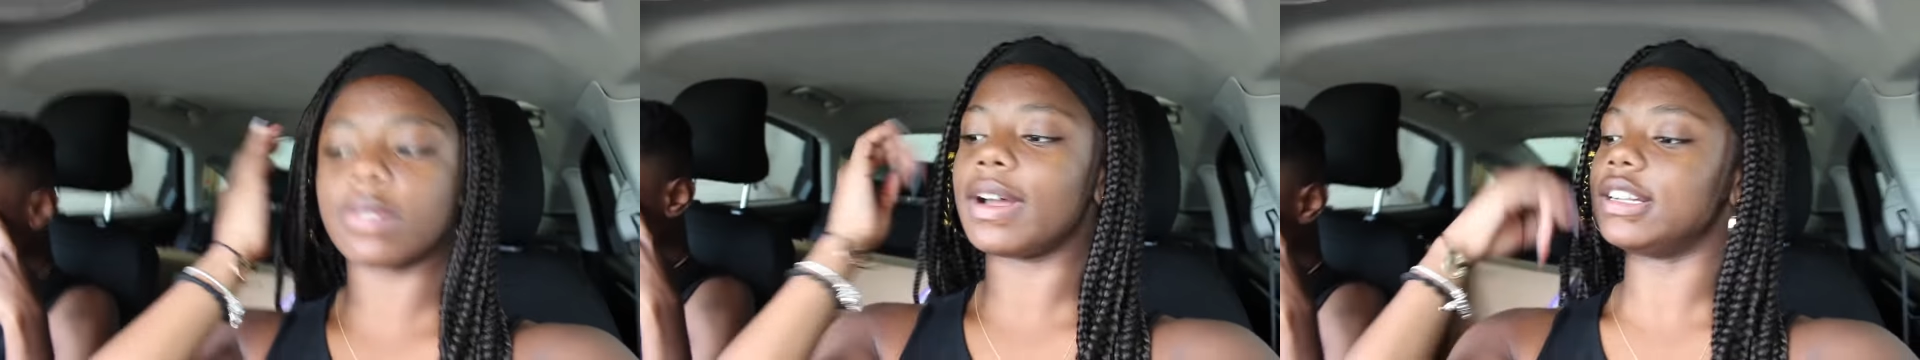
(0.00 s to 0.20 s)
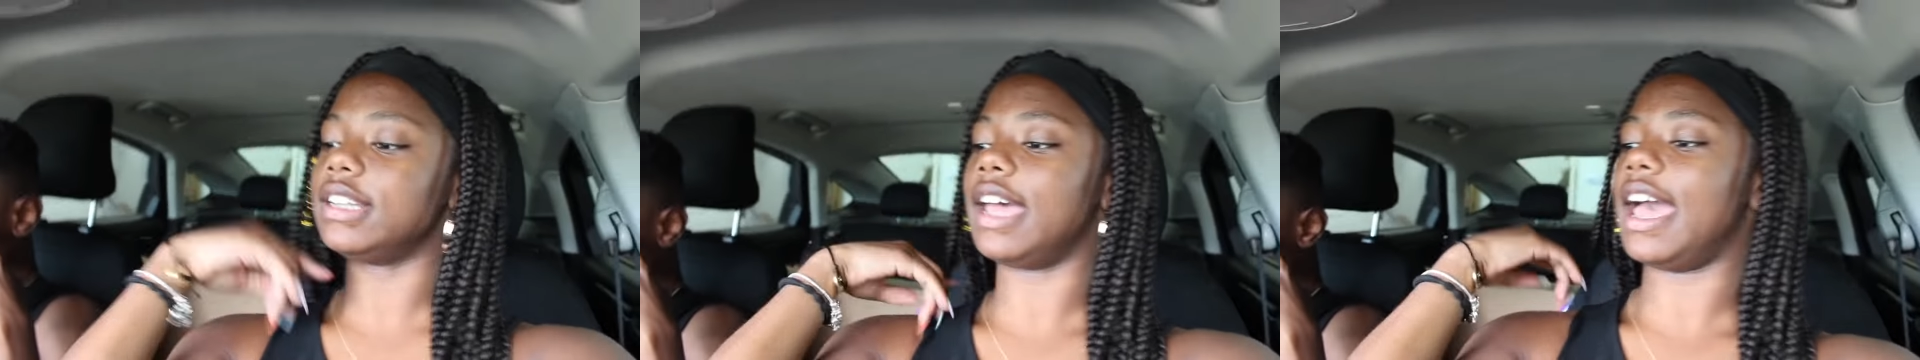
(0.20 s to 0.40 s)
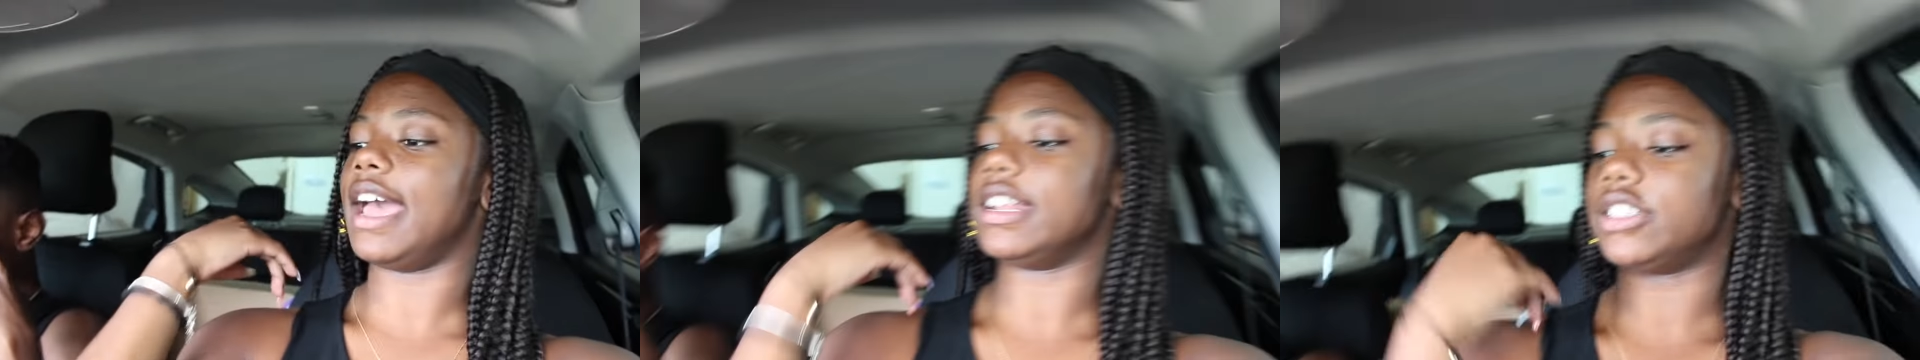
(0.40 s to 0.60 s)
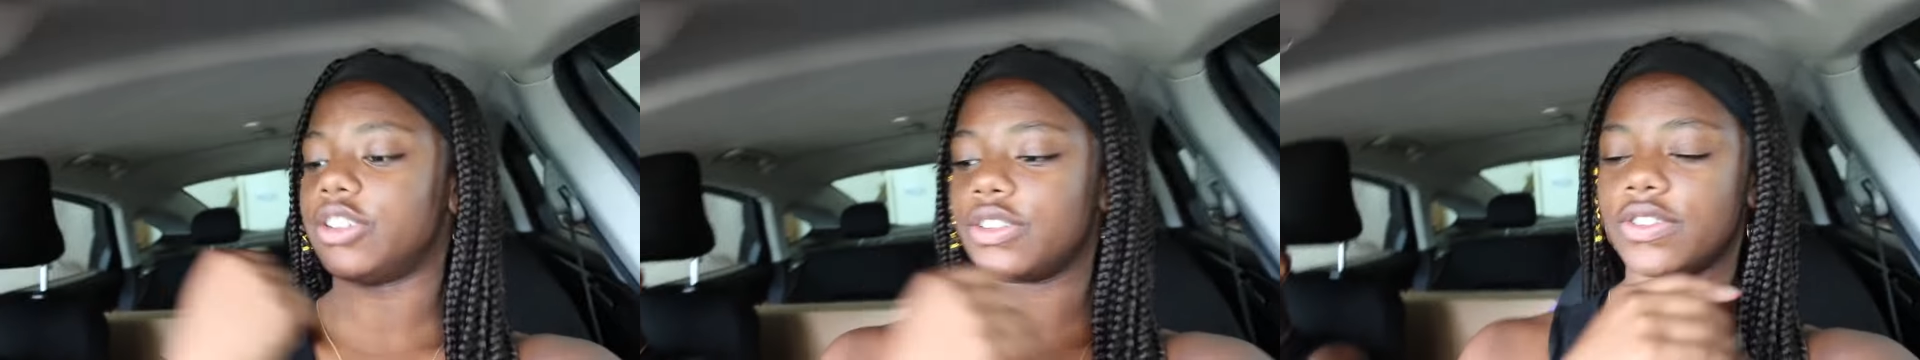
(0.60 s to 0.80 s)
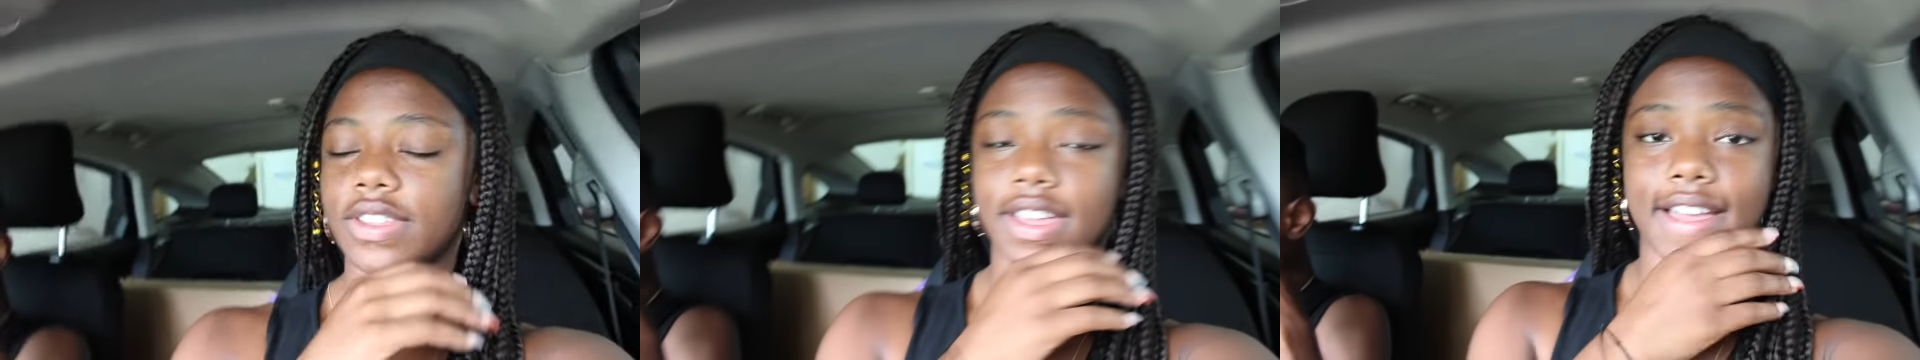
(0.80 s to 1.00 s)
we're about to head
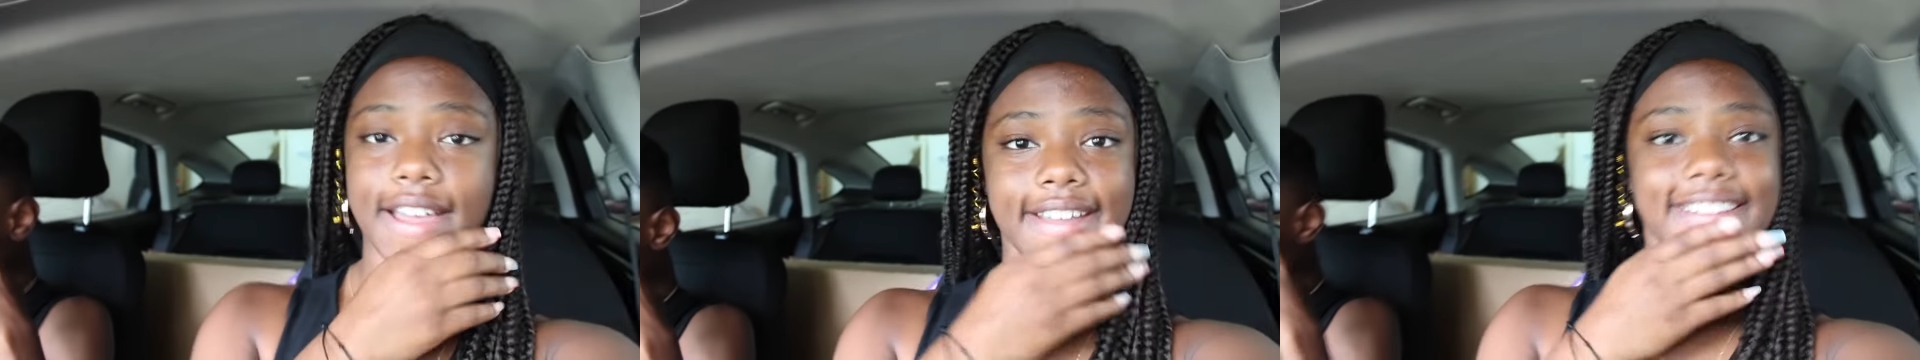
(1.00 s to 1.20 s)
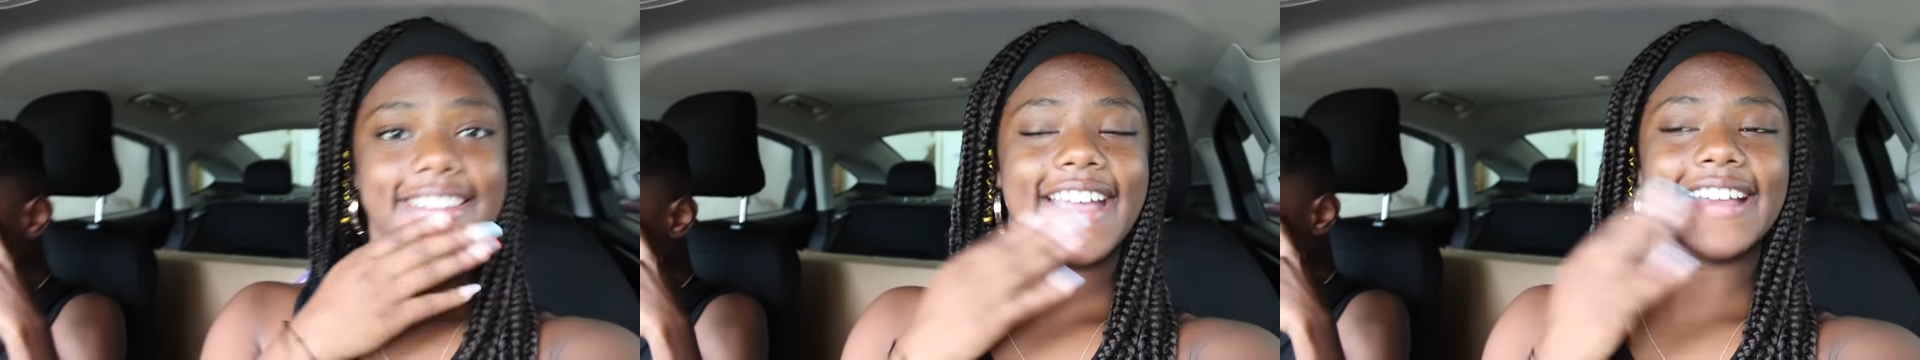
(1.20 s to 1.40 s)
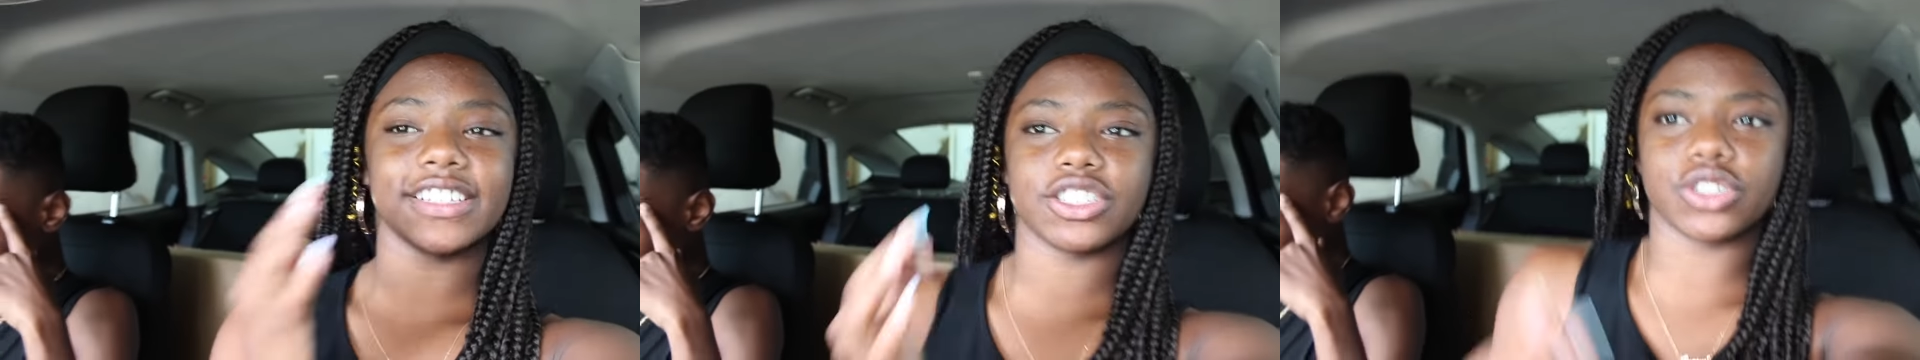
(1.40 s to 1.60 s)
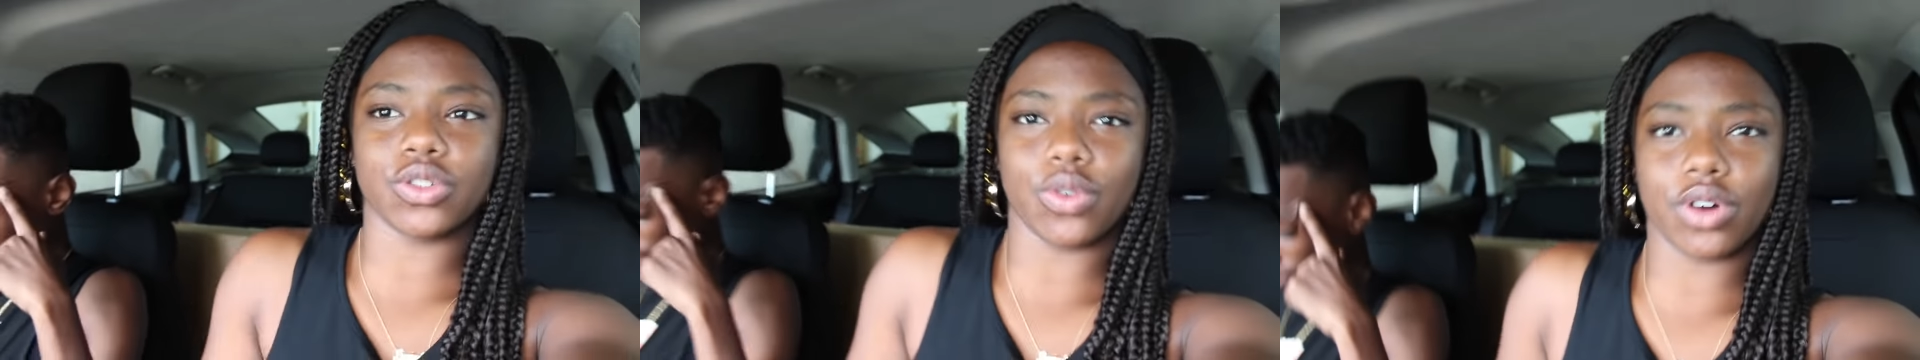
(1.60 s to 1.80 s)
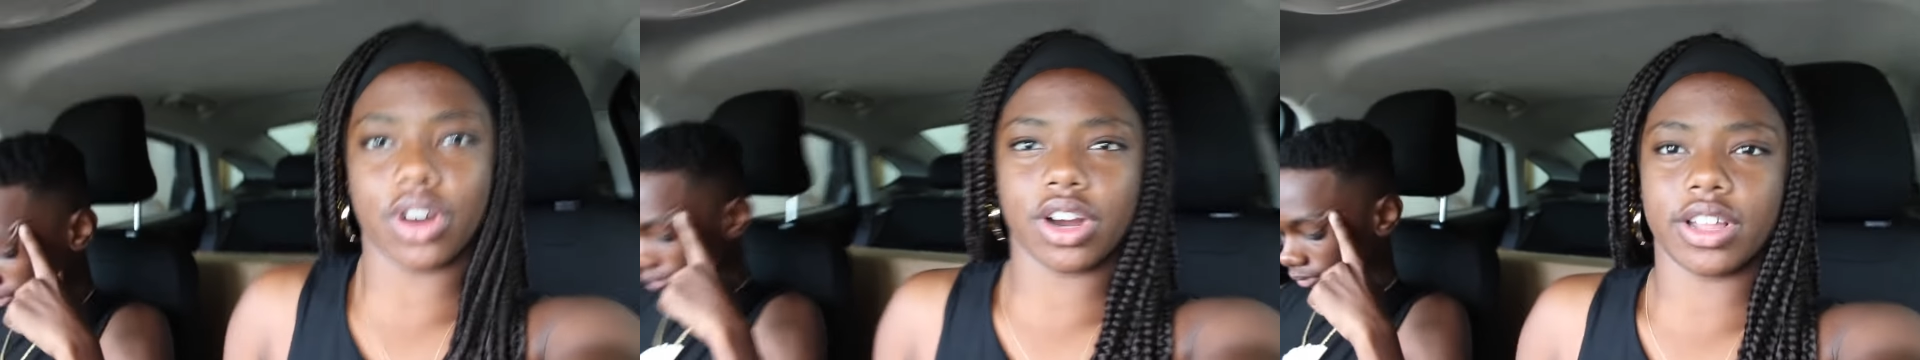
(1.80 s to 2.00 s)
to the dance
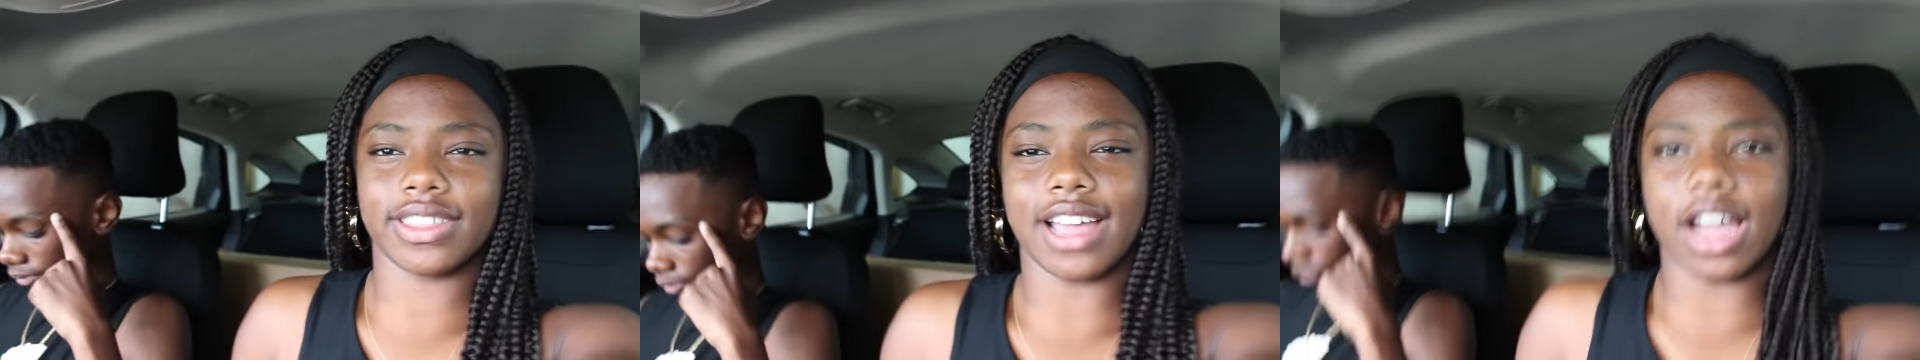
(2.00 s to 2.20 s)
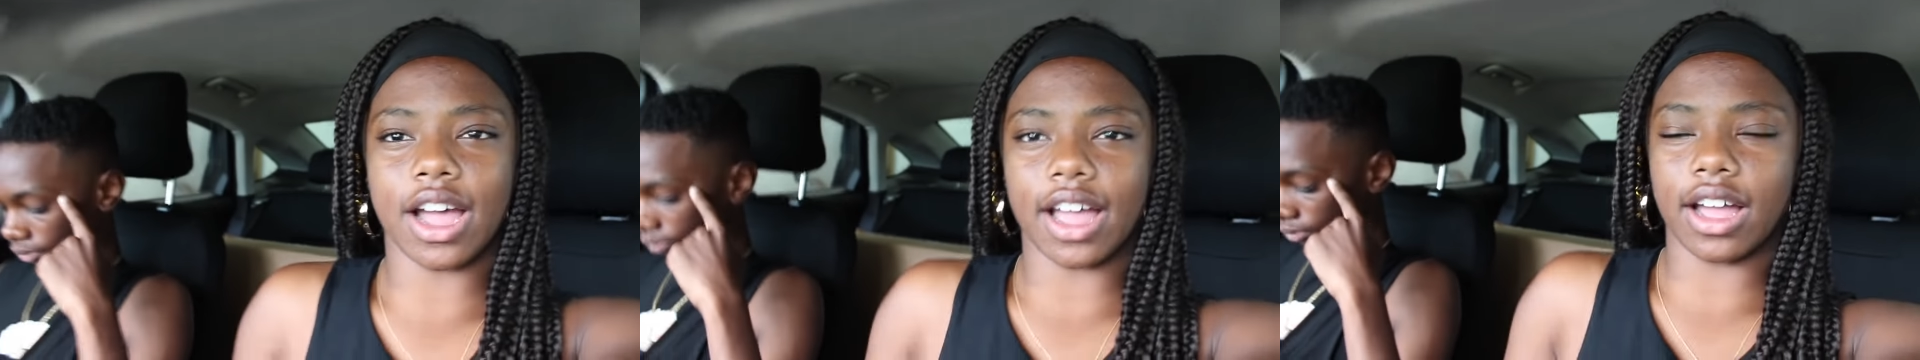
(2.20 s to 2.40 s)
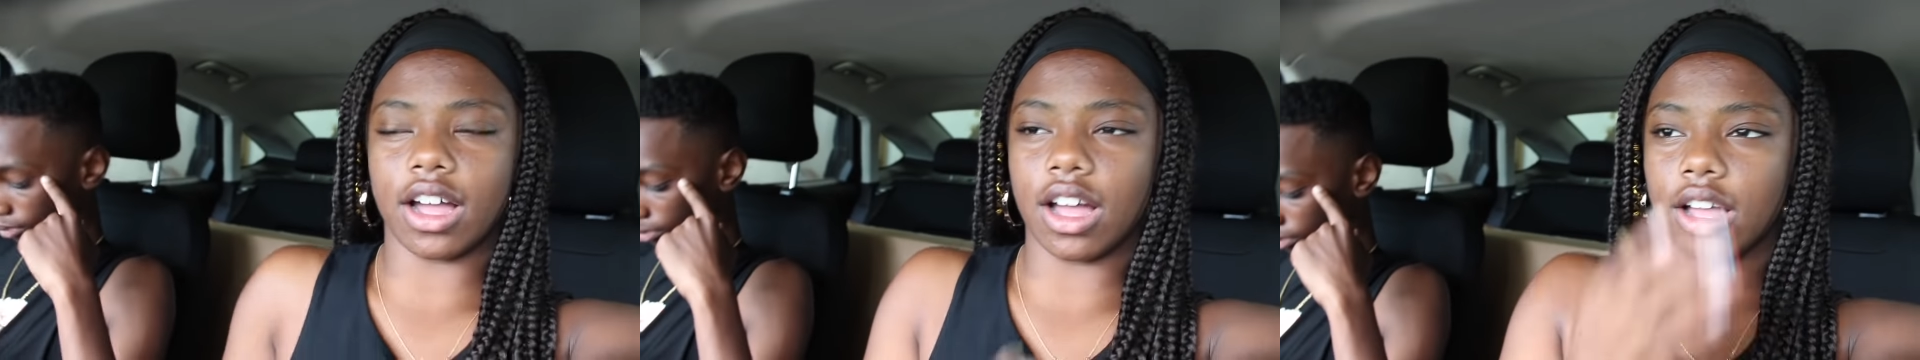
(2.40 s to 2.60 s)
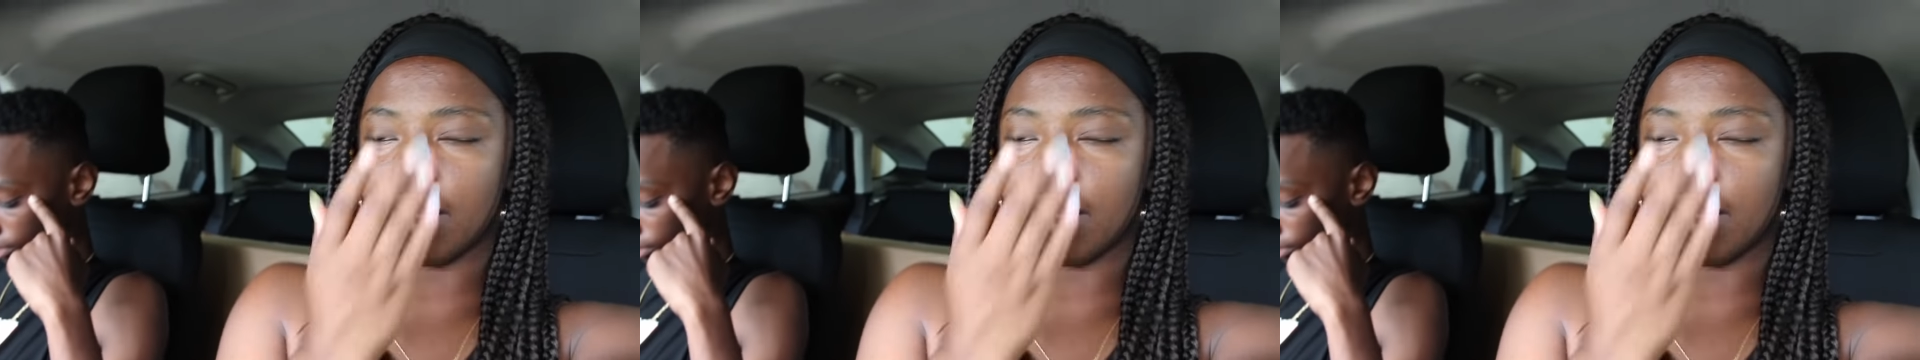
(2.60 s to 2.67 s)
store that